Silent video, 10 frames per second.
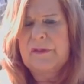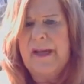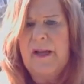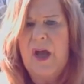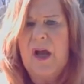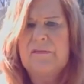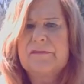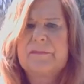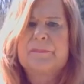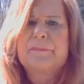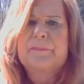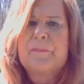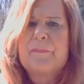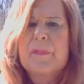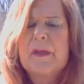tail off,
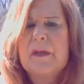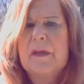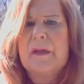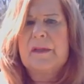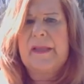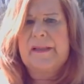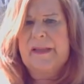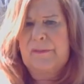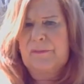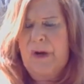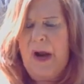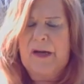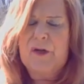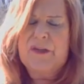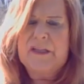that I
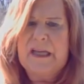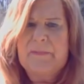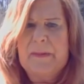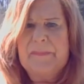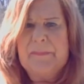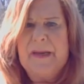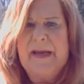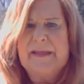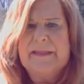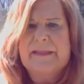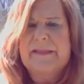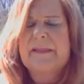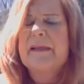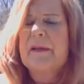couldn't keep up the pace.